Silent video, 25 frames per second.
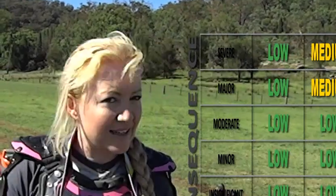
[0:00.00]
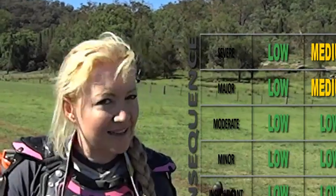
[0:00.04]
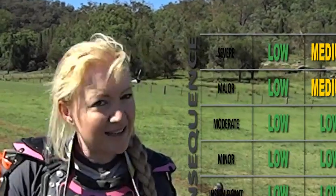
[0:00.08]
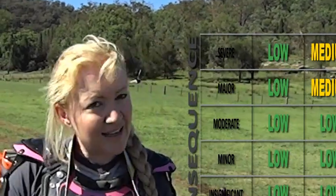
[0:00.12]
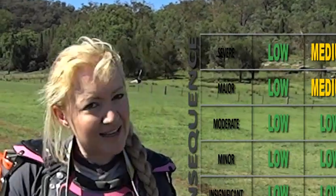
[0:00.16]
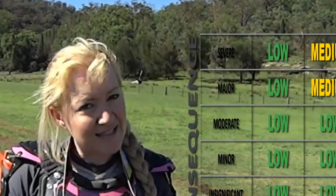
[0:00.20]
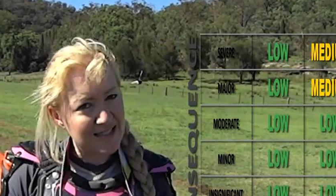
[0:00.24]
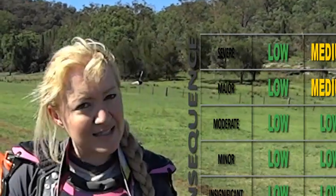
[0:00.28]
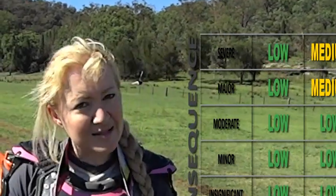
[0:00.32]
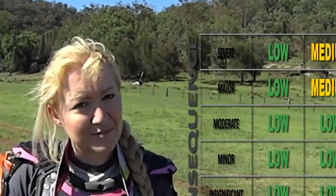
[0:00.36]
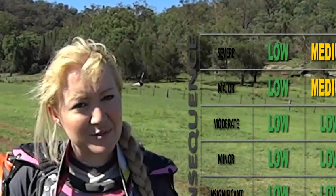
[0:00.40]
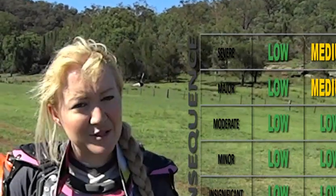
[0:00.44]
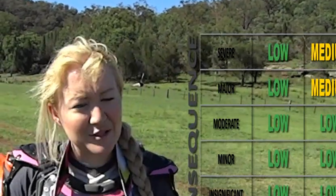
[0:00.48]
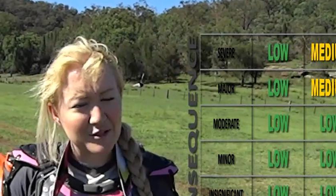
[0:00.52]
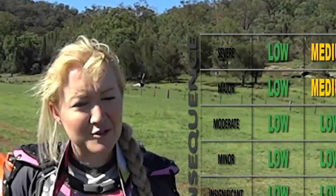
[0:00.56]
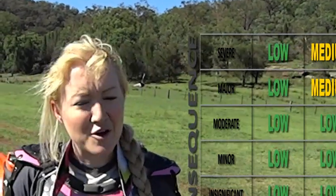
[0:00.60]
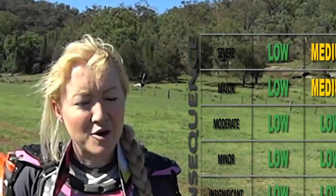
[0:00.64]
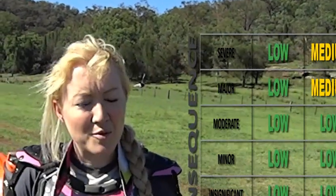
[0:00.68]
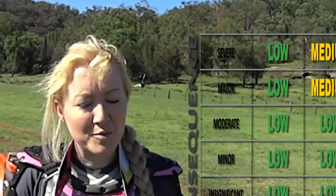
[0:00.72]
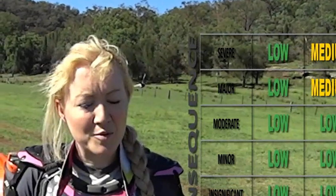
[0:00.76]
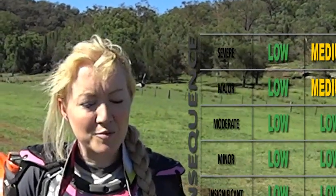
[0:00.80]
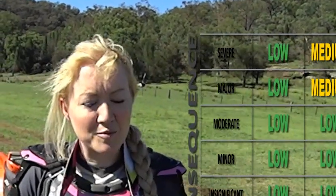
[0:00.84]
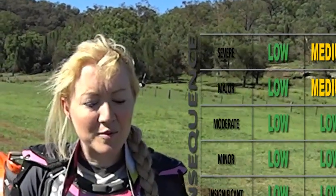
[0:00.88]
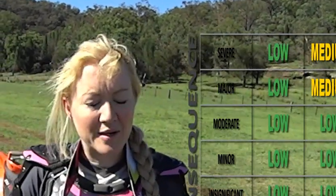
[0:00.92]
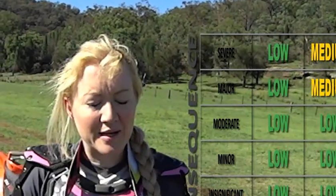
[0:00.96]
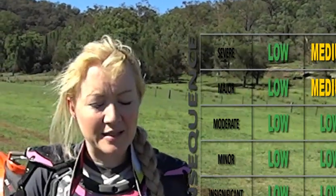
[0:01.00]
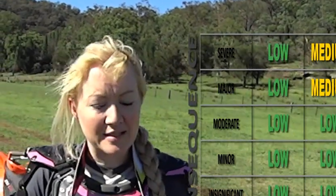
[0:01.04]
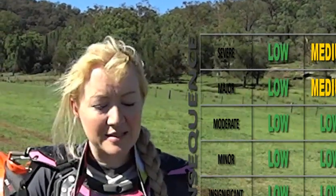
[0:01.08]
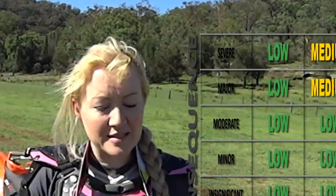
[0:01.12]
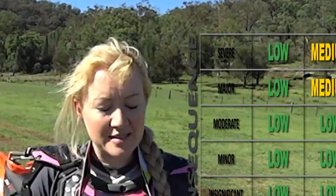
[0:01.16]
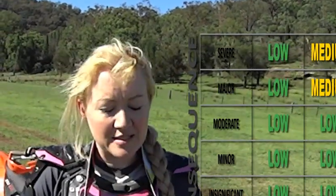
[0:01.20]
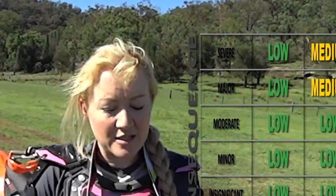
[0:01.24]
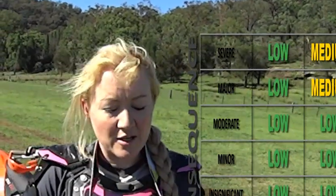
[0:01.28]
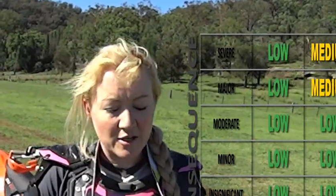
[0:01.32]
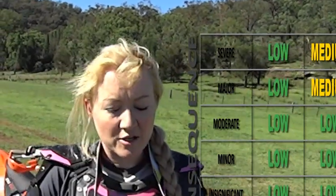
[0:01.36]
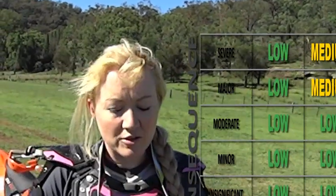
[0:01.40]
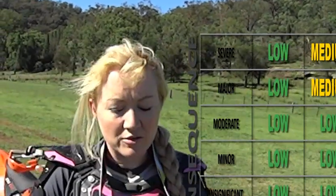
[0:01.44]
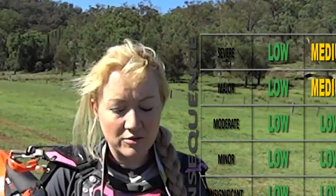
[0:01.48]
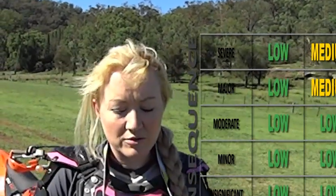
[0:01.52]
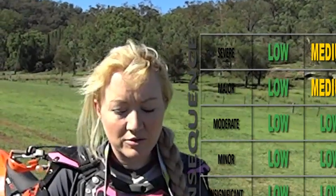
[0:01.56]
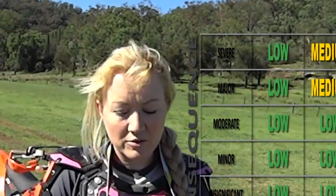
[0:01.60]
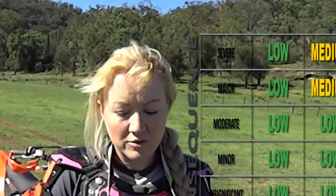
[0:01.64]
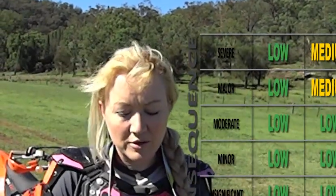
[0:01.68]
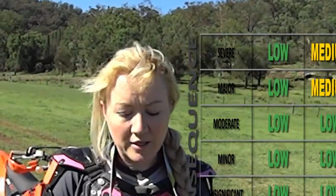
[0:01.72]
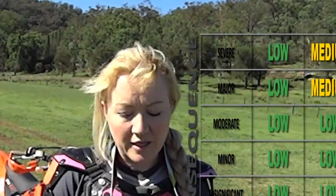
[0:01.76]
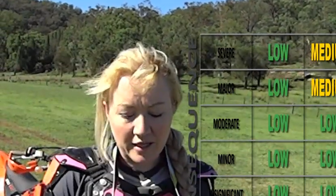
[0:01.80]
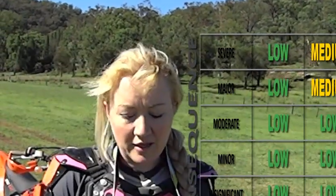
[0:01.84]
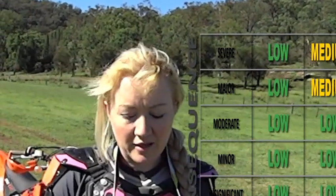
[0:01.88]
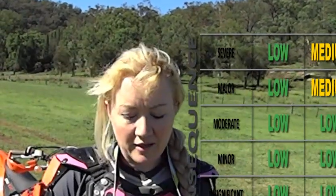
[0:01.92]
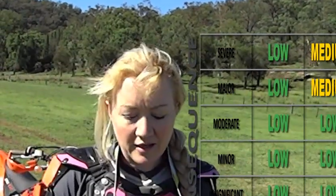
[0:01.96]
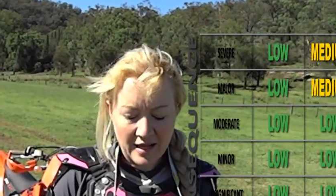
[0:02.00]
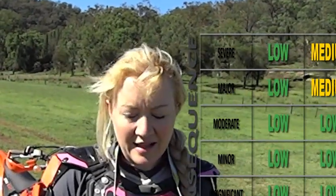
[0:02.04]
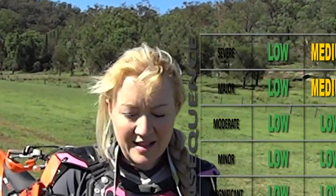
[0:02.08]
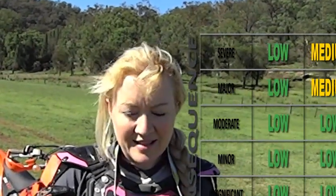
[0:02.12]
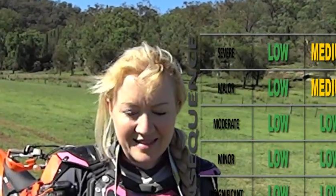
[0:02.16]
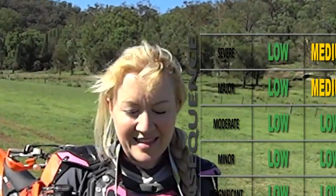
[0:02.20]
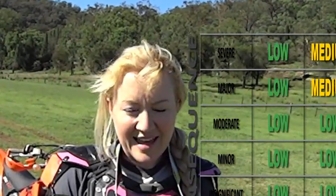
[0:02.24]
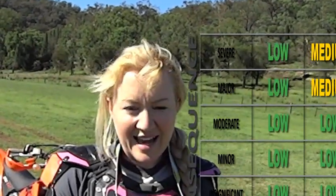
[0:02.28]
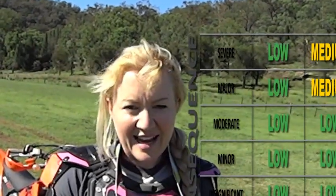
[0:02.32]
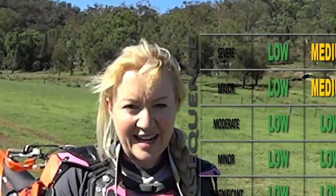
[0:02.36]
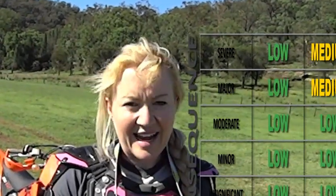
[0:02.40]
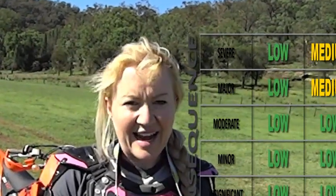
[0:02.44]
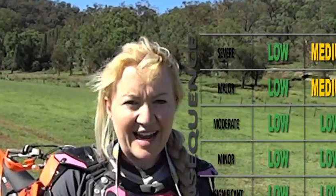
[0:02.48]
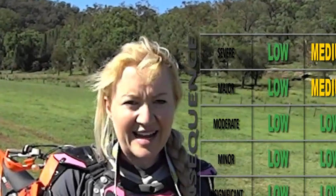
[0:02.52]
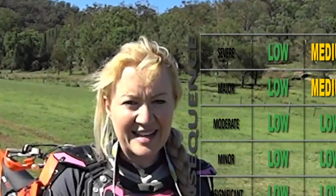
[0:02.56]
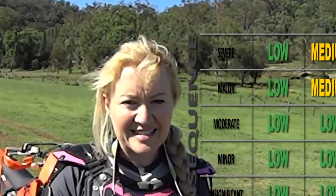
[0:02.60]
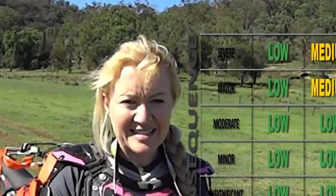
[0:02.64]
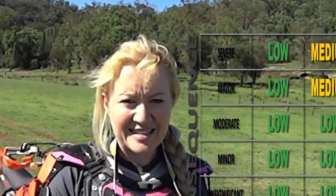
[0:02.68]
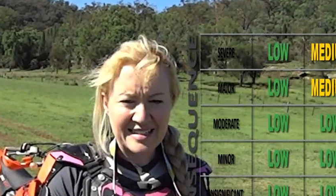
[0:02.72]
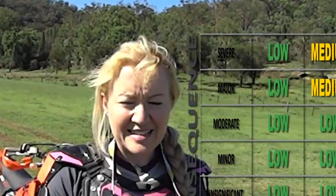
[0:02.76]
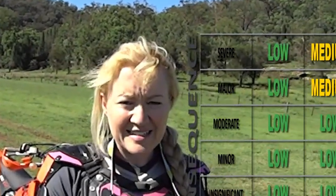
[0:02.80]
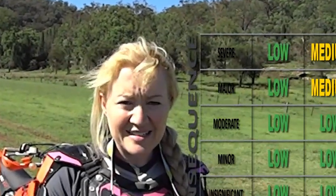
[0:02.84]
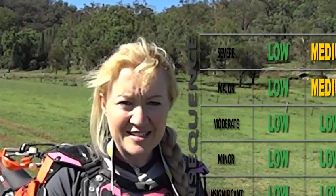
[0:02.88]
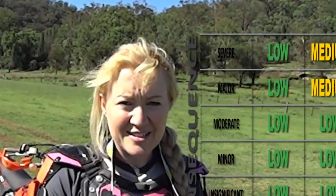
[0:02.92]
They're some of the common ones. So you'll look at that hazard,